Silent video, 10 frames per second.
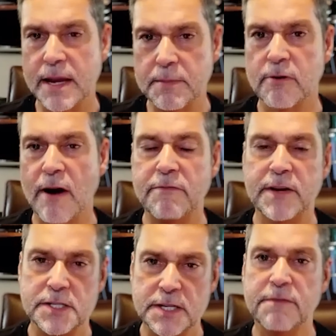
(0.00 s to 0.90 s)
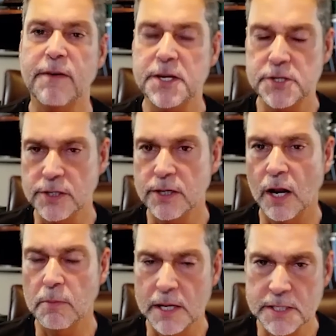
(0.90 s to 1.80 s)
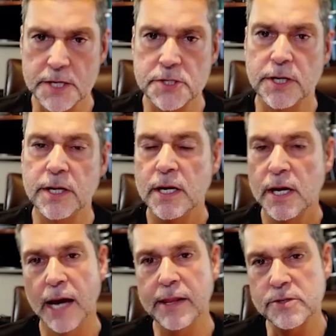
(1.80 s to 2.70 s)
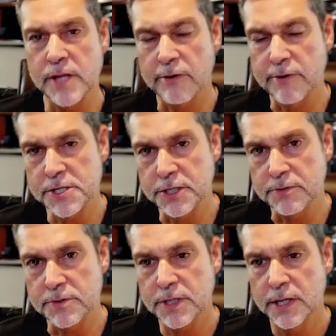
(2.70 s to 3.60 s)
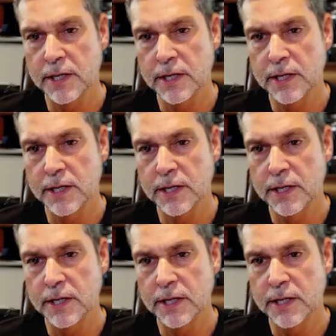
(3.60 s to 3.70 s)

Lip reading: demographics, deflation, globalization, and those other issues.